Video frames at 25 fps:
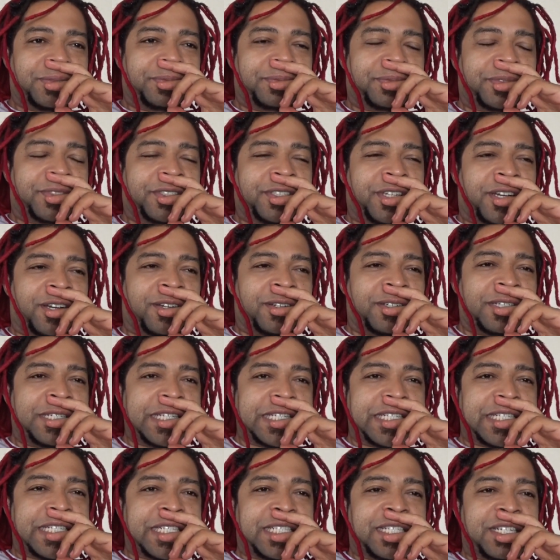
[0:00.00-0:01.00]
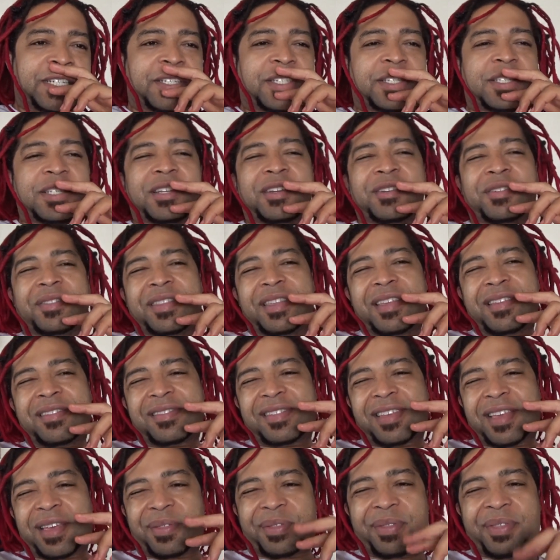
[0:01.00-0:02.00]
So there's little
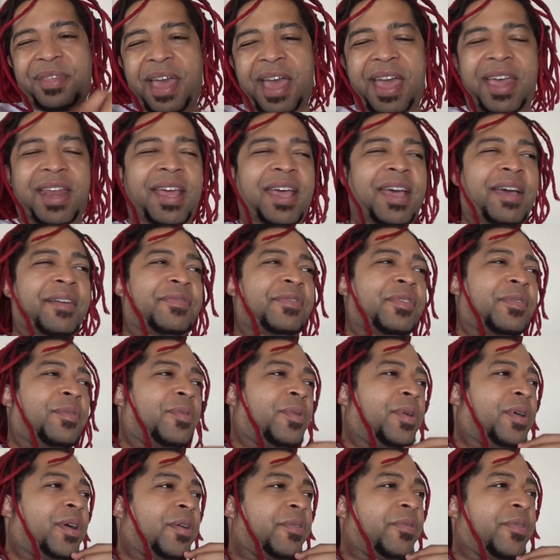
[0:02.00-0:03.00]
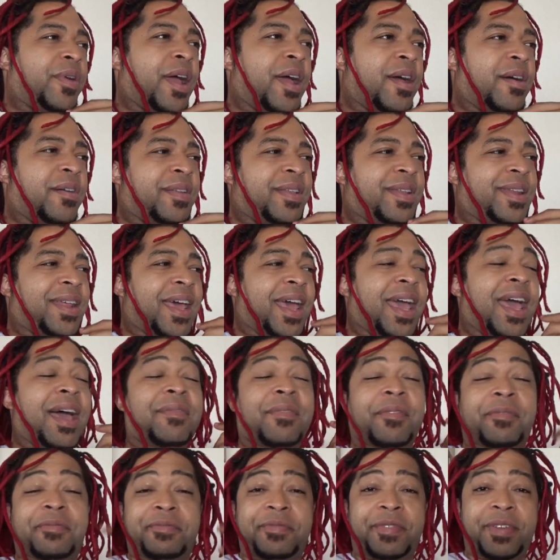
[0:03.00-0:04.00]
things like that I have to work around, and I
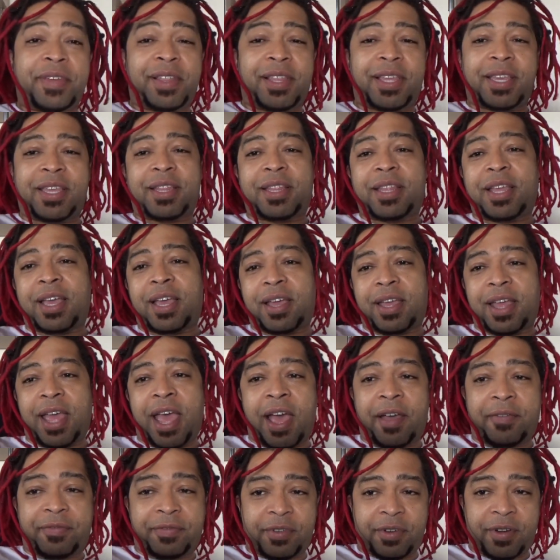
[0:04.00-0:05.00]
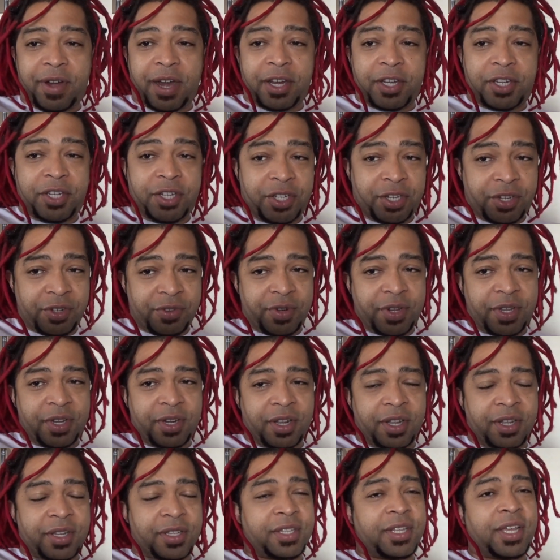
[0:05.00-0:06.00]
have a feeling that after I shoot
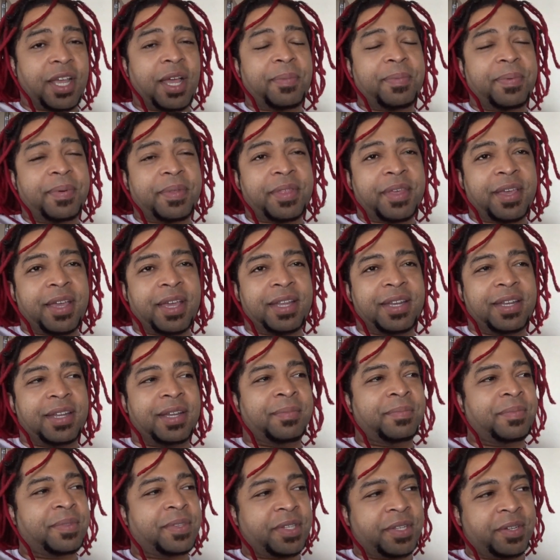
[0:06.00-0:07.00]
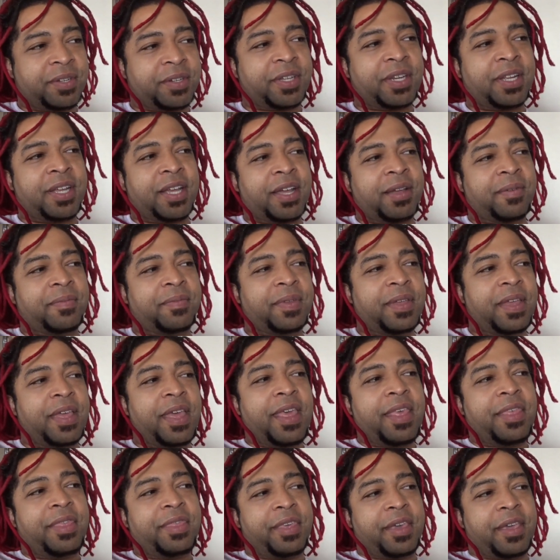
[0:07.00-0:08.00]
it, on top of that, I'm still gonna have
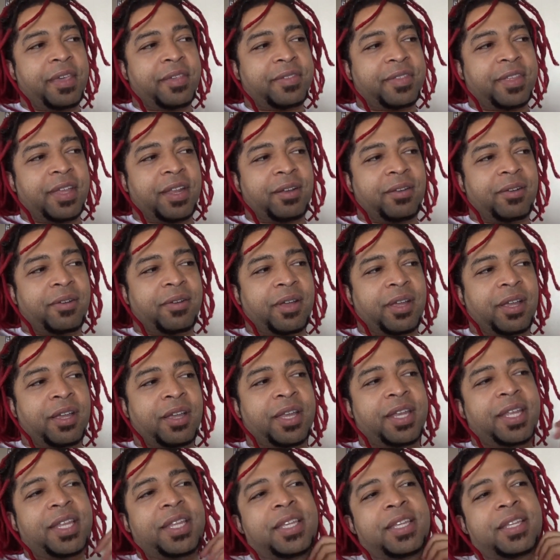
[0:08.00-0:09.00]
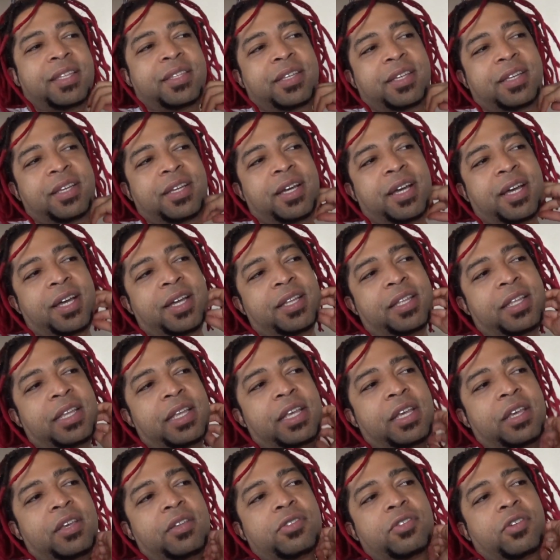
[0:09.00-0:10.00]
things that I'm gonna need to cut.
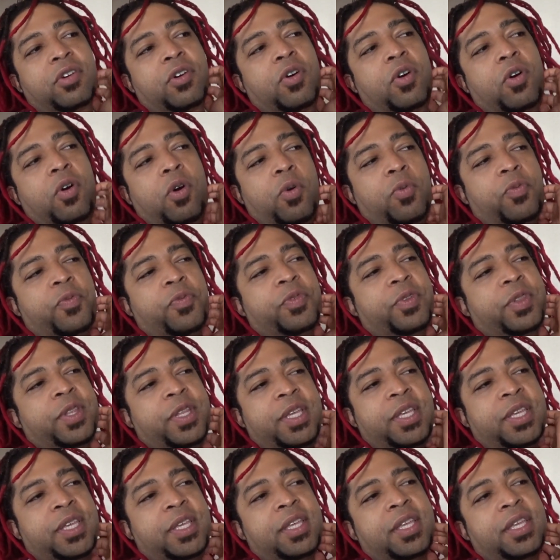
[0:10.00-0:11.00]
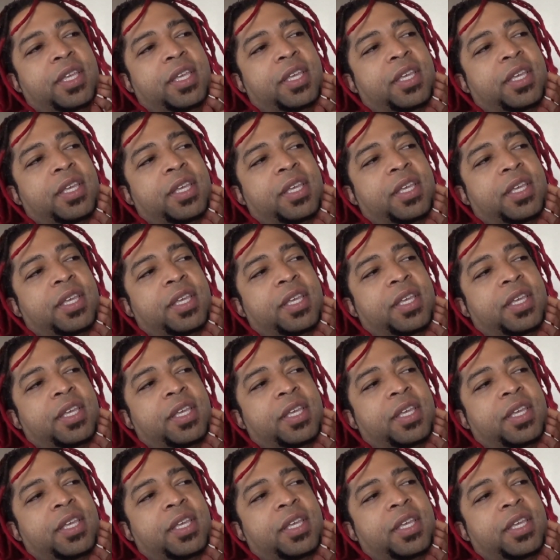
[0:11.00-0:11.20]
So hopefully,